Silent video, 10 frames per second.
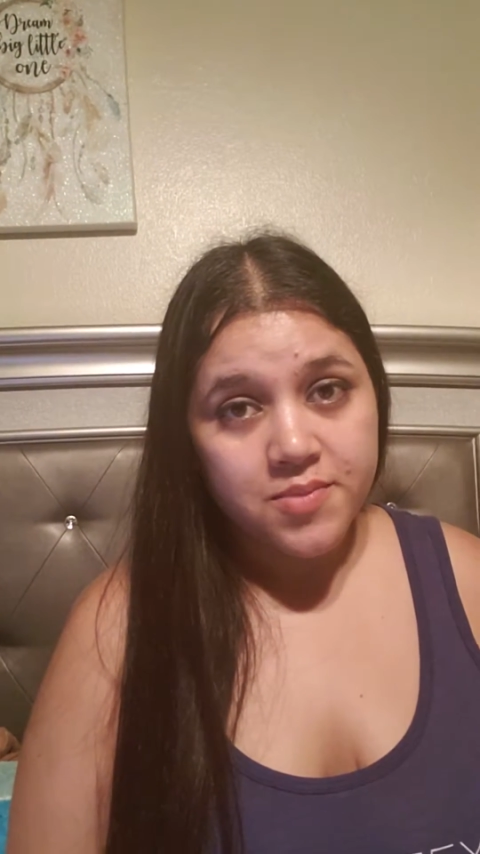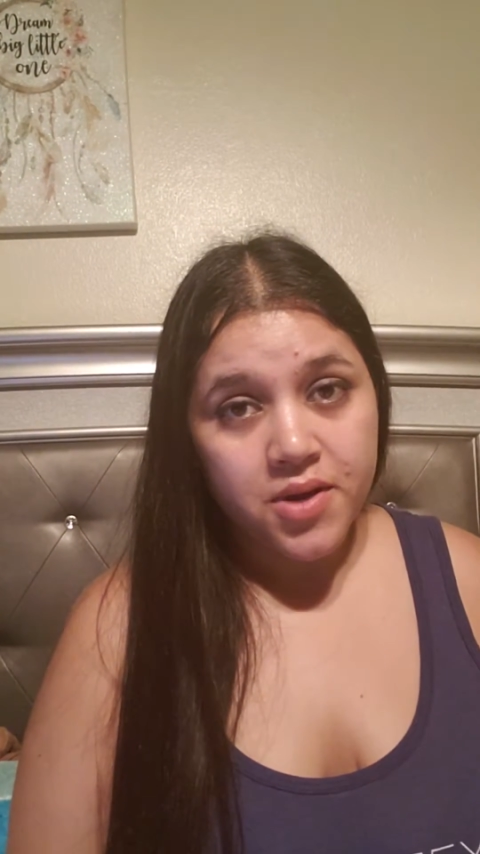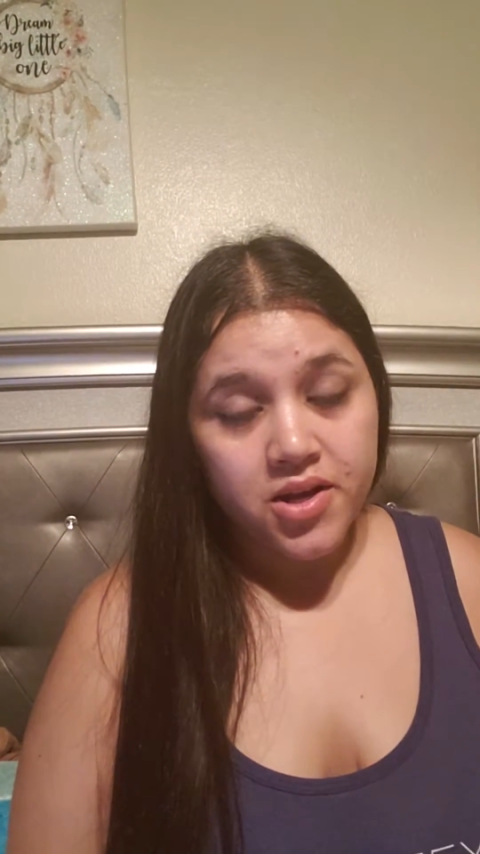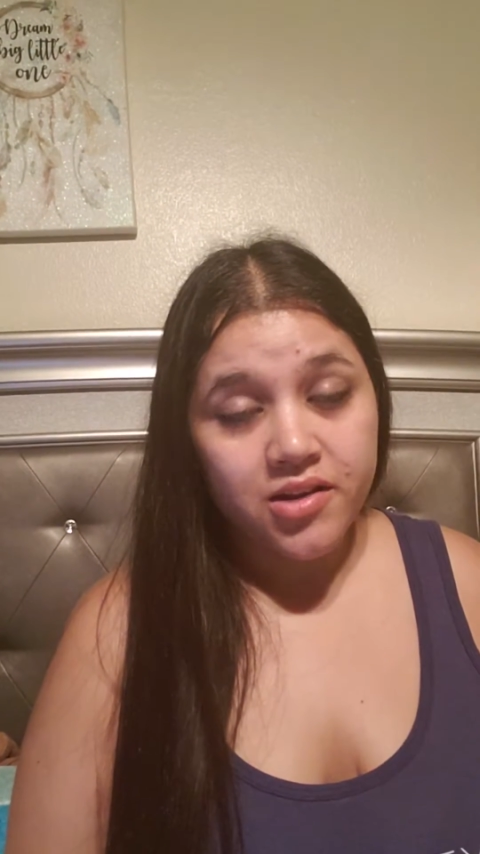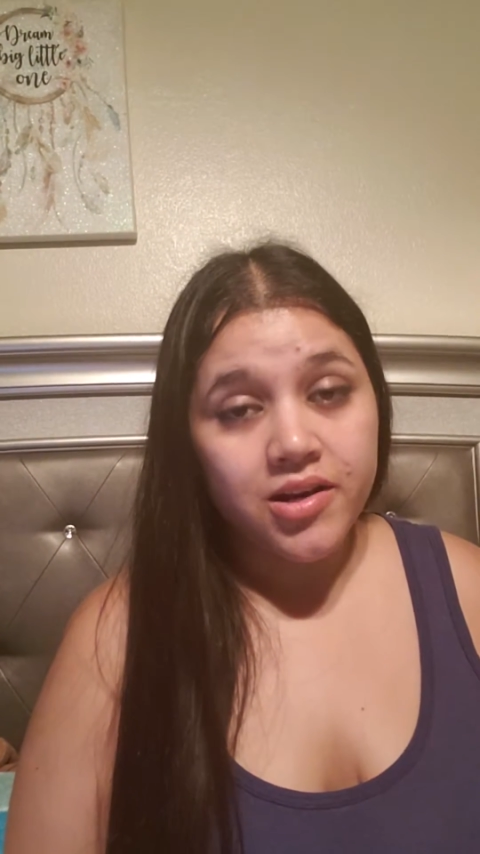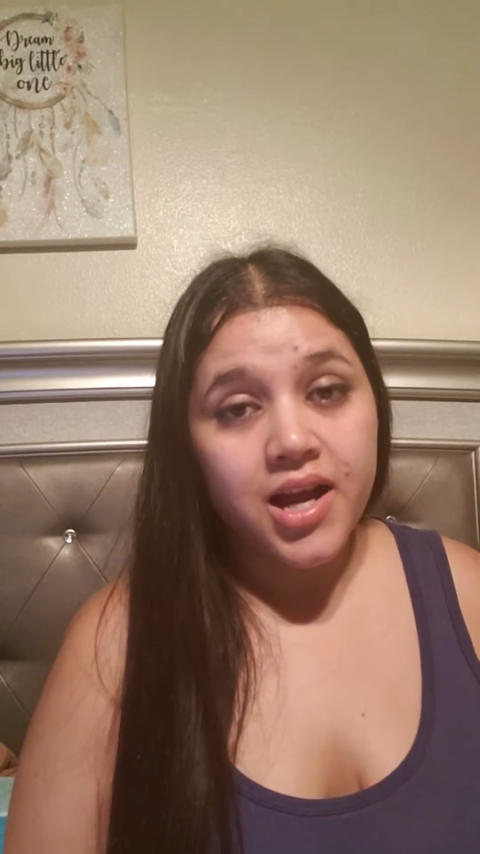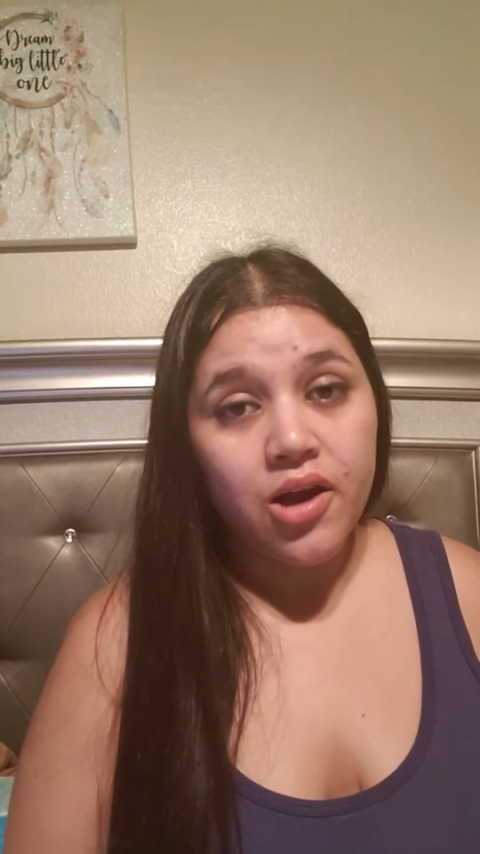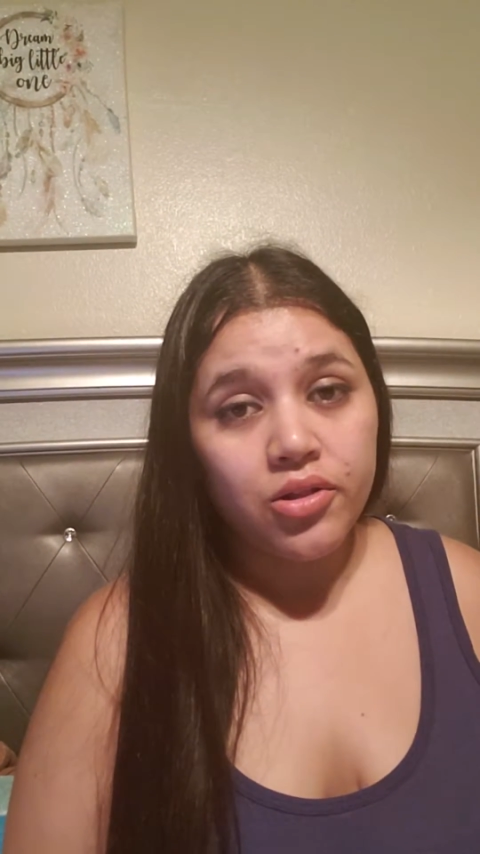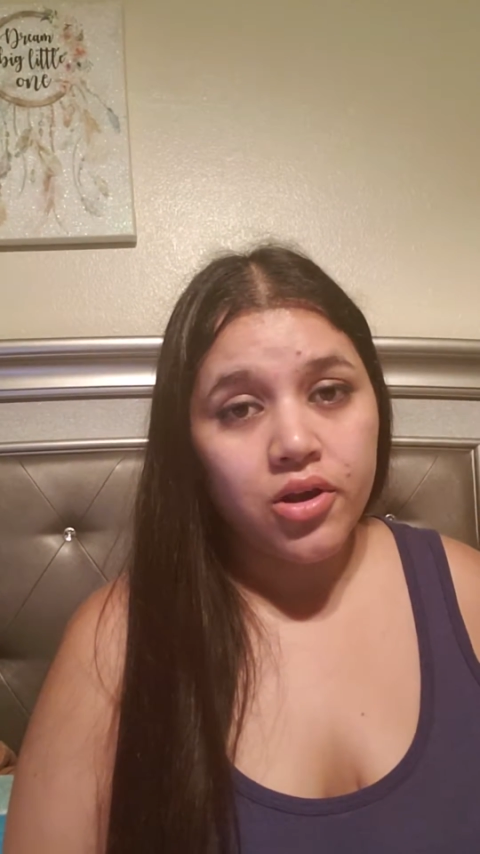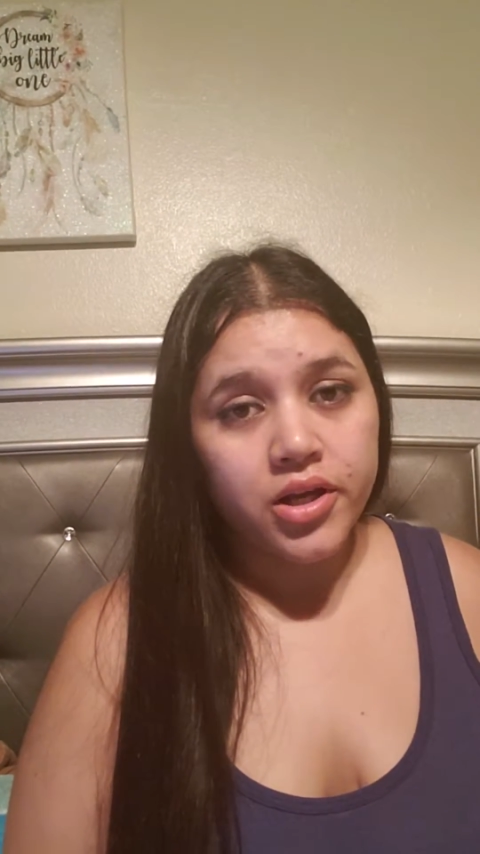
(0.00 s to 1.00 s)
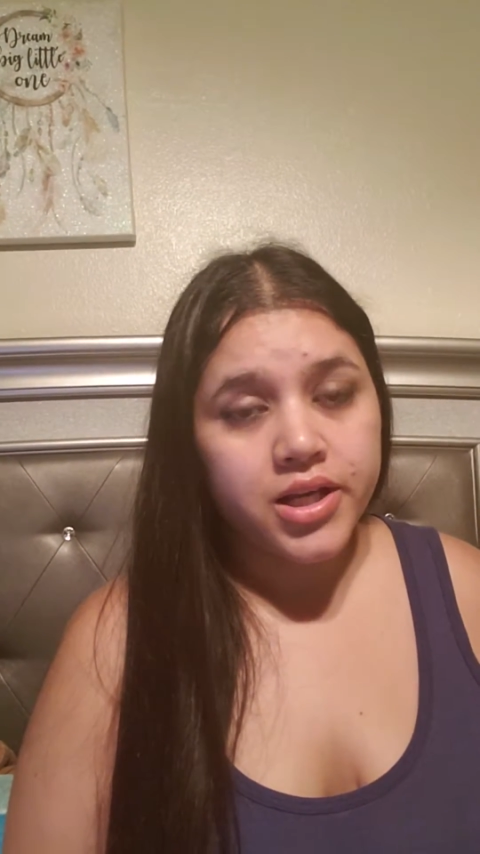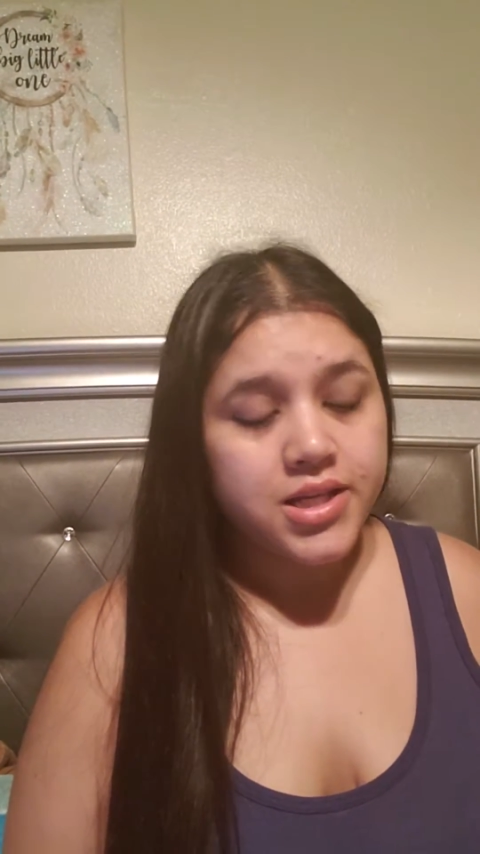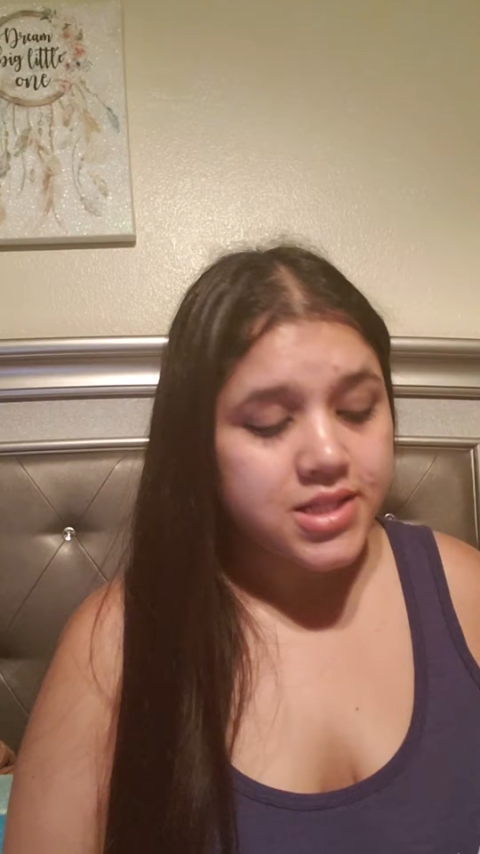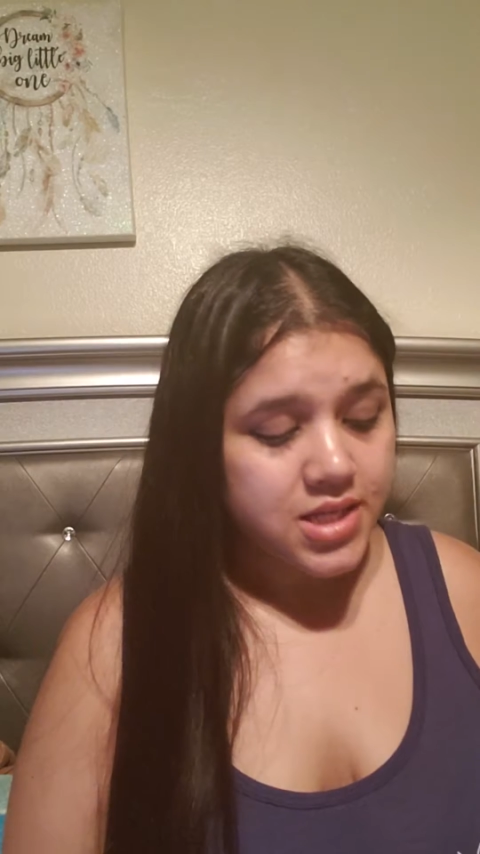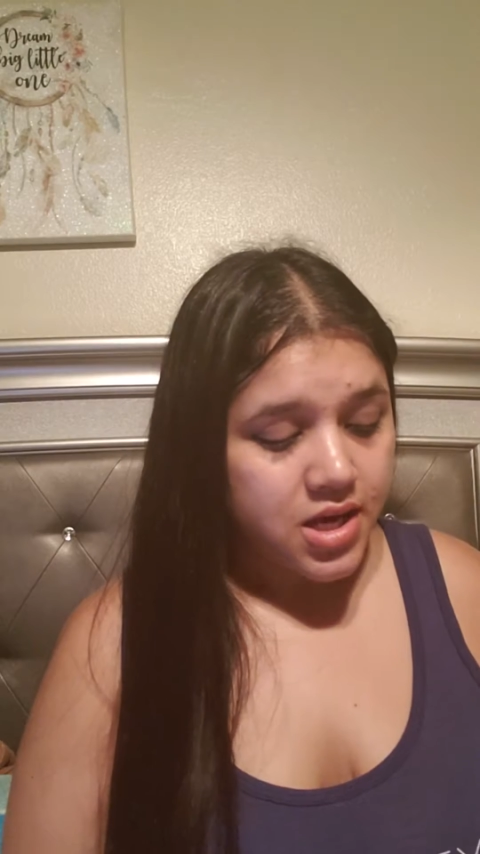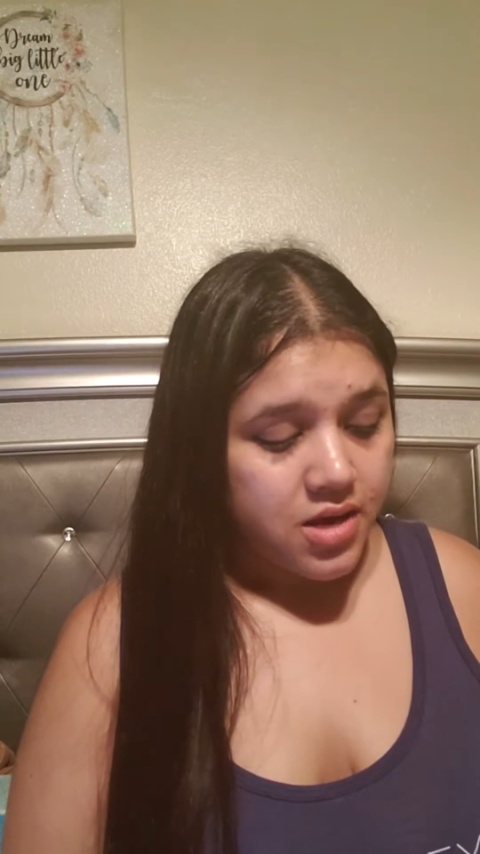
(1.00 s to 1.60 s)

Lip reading: depending on how long it is.